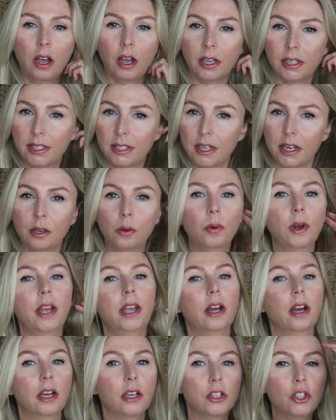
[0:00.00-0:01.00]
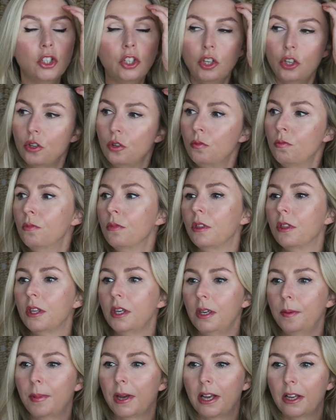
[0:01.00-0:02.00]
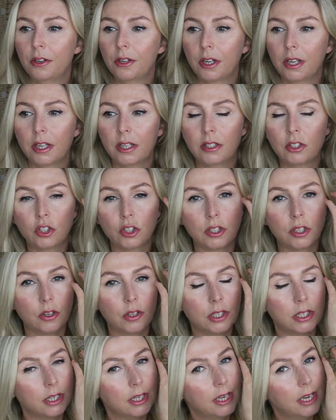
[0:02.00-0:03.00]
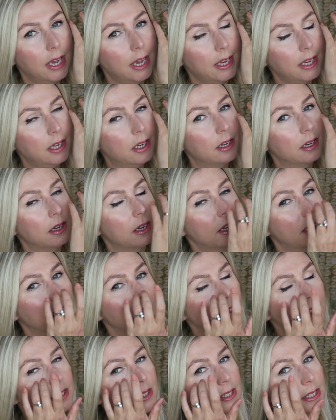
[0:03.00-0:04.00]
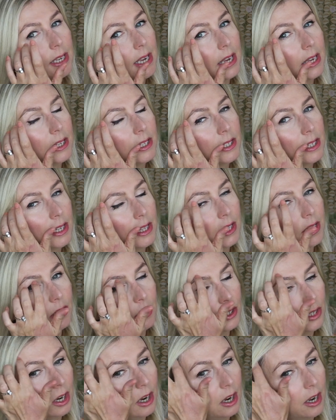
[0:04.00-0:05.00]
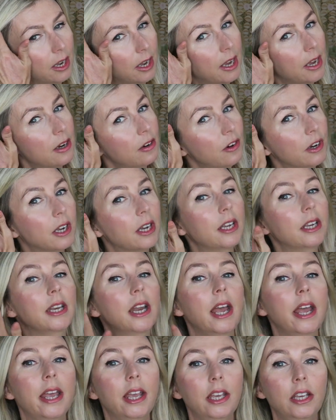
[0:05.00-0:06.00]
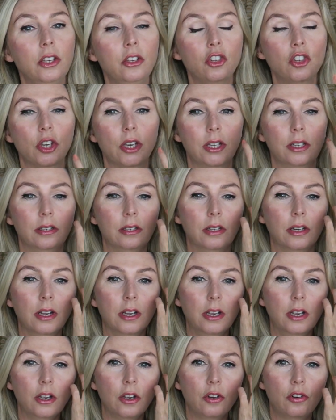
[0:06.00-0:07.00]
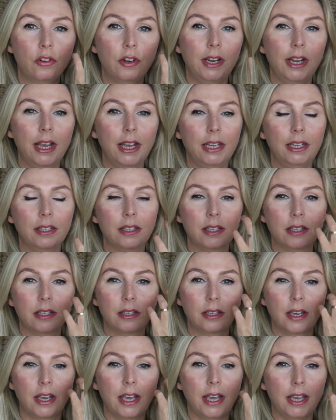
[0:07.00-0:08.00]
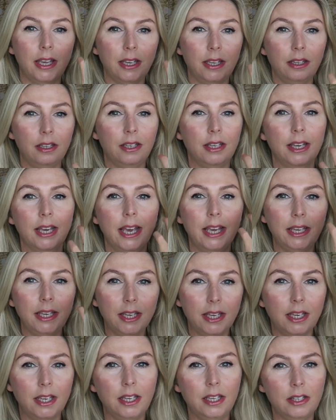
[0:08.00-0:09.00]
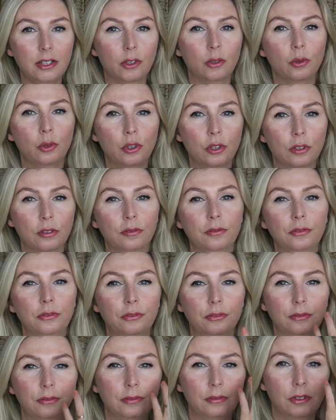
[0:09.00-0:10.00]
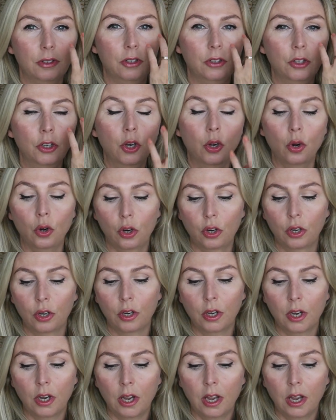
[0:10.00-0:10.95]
I stay away. I assume the powder is just going to cake and sit in the under eye area and age and create a cakey sort of look,